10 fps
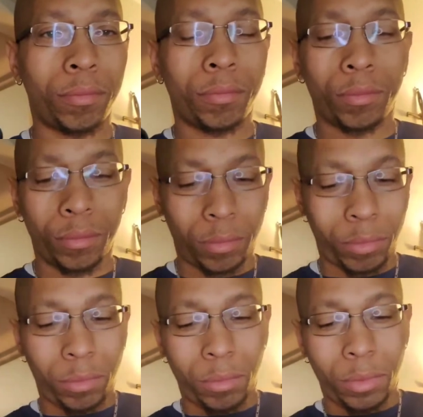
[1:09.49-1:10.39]

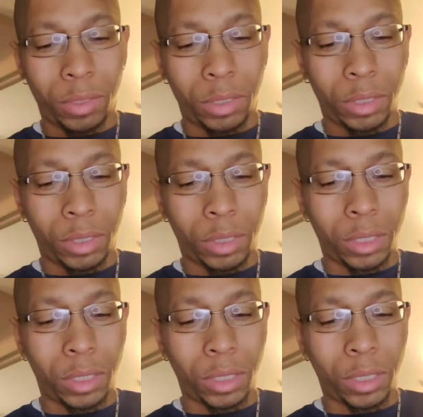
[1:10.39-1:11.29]
rather
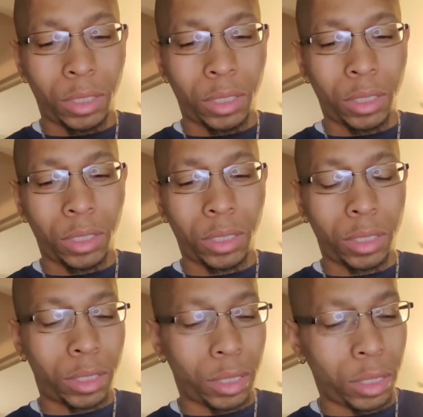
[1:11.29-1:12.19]
enjoy going
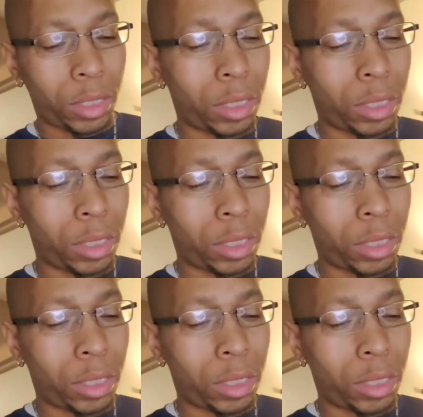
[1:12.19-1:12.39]
without that.